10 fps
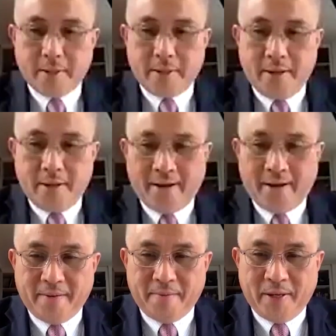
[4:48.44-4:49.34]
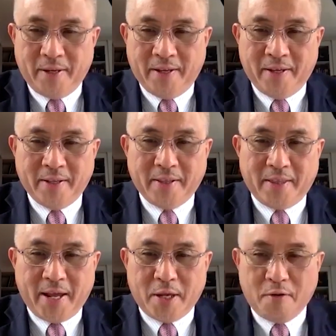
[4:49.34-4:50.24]
Yeah, let me
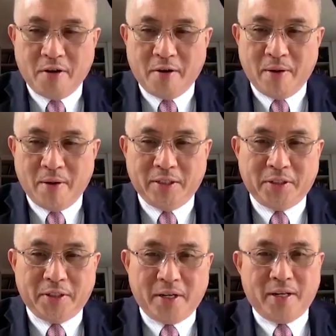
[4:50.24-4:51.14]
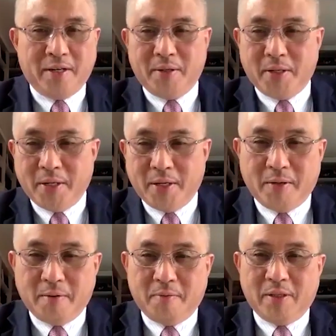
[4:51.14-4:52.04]
thank you very much, Mr.
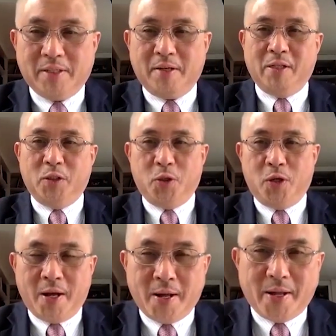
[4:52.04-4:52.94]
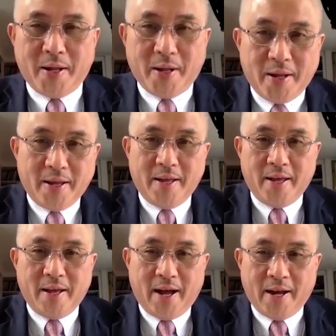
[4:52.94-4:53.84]
Manjula.
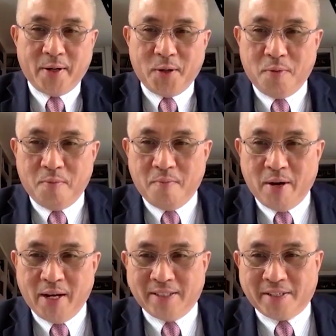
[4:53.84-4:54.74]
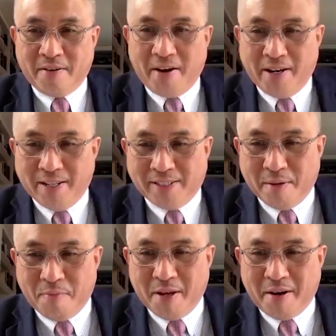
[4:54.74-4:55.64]
I hope my screen is
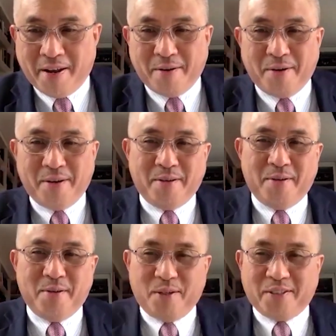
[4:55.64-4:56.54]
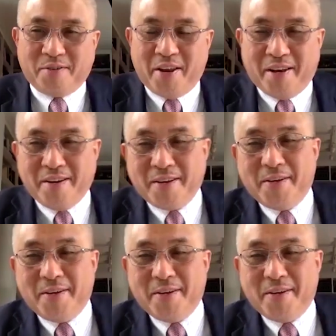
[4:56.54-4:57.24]
appearing on your screen.